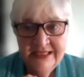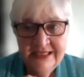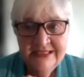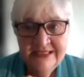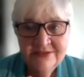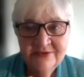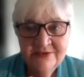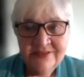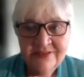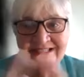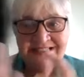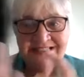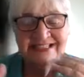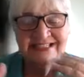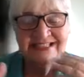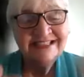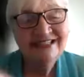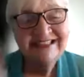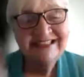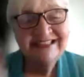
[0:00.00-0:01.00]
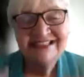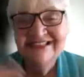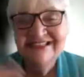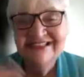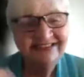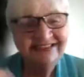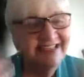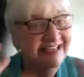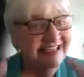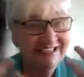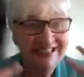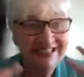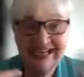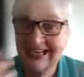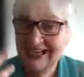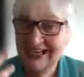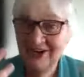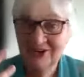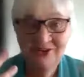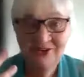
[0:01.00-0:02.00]
So this is an
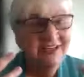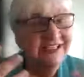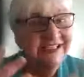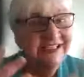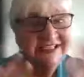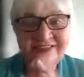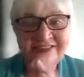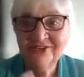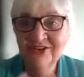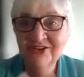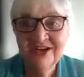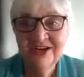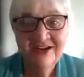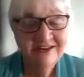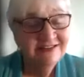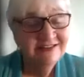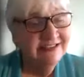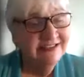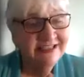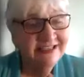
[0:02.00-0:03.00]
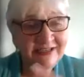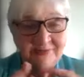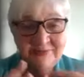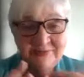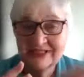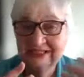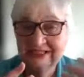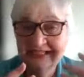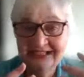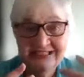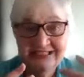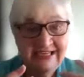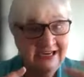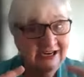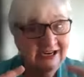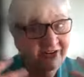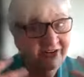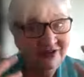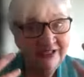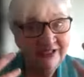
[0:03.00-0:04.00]
entirely different concept, an
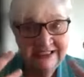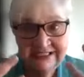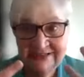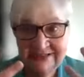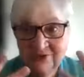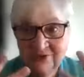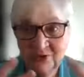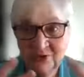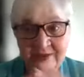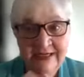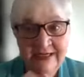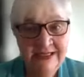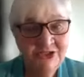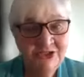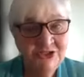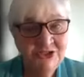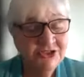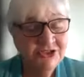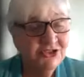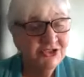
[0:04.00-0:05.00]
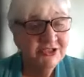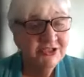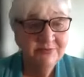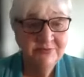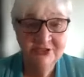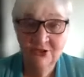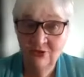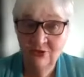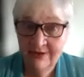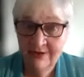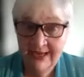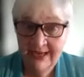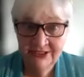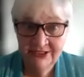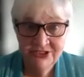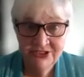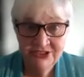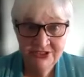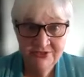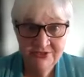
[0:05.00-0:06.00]
entirely different relationship to
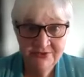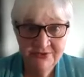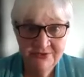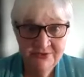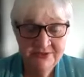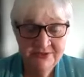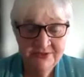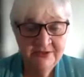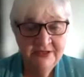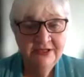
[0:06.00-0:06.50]
gratitude,